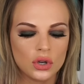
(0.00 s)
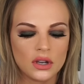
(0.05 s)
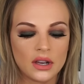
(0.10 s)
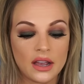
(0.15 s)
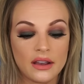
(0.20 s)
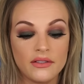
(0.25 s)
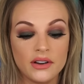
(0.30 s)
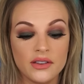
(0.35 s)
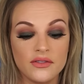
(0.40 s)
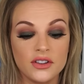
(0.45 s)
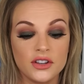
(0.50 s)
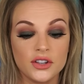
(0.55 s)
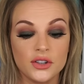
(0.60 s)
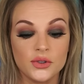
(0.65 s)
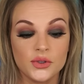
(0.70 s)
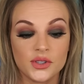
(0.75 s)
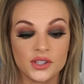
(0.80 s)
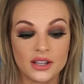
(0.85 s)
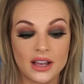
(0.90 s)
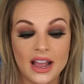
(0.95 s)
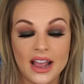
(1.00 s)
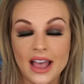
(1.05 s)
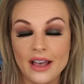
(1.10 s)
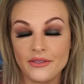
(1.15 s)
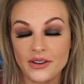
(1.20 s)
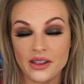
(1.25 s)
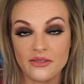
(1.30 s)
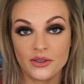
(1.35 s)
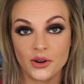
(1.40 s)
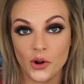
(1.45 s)
I haven't even used, I
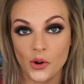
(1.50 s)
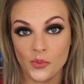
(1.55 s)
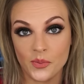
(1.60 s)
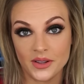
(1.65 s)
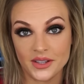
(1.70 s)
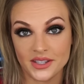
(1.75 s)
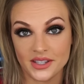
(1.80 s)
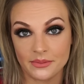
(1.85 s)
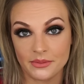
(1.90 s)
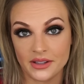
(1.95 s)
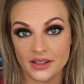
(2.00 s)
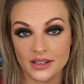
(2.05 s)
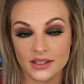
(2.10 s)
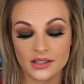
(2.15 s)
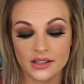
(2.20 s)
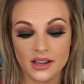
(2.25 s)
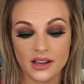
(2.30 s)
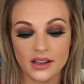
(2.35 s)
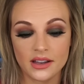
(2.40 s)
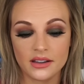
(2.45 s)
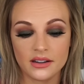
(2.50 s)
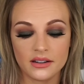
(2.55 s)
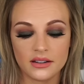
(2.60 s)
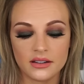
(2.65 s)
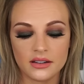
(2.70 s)
haven't even opened some of these yet.